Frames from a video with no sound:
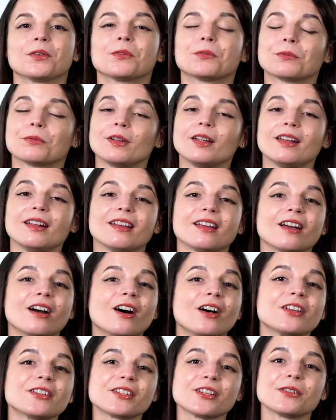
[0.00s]
Reading
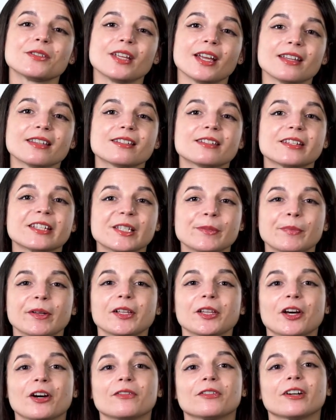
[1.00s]
also tends to
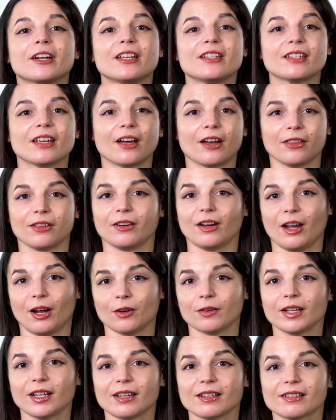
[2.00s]
spill over into other
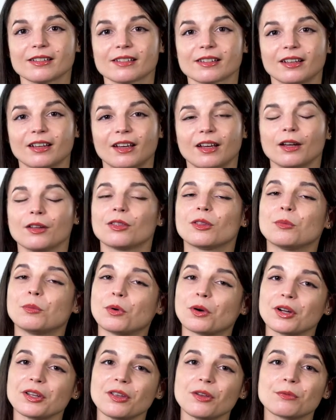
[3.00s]
areas. The
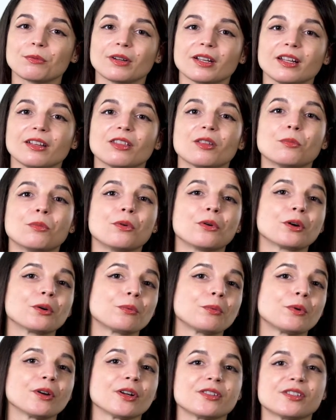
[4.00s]
more you read, the more
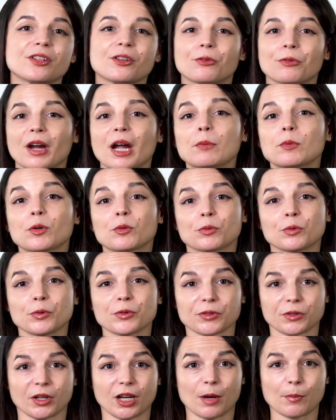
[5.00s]
words and grammar
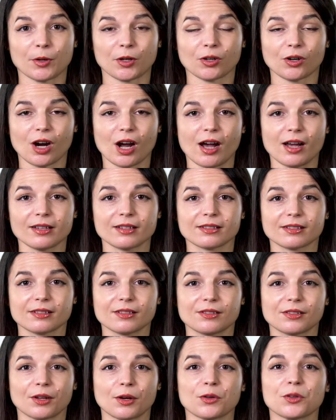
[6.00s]
rules you come across,
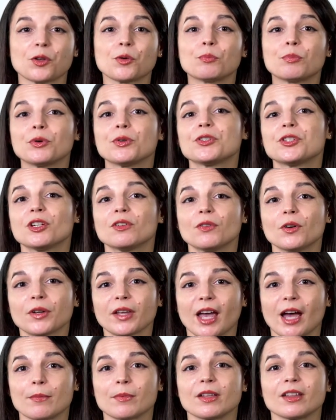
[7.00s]
so you boost your
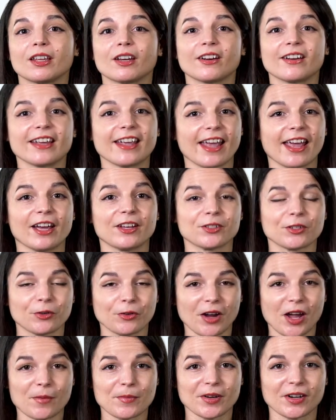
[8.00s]
vocabulary and
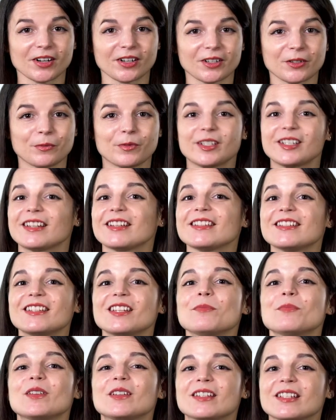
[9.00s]
grammar, which can
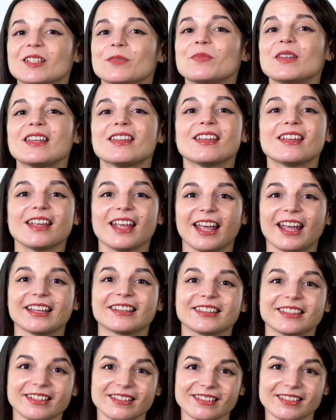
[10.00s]
seep into speaking
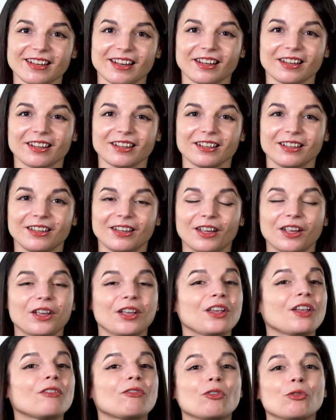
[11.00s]
and listening.
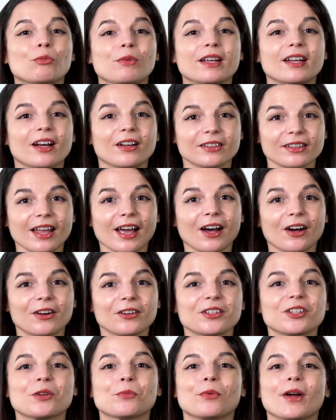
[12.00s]
If you read out
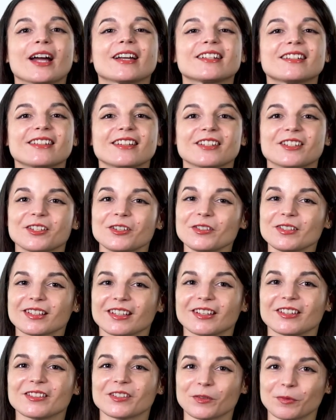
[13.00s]
loud, you're practicing two
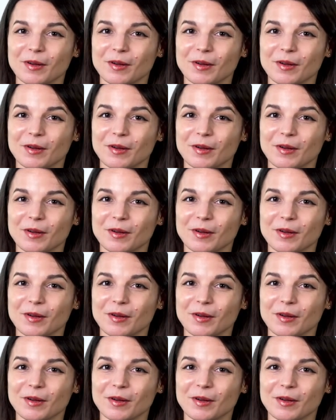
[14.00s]
skills at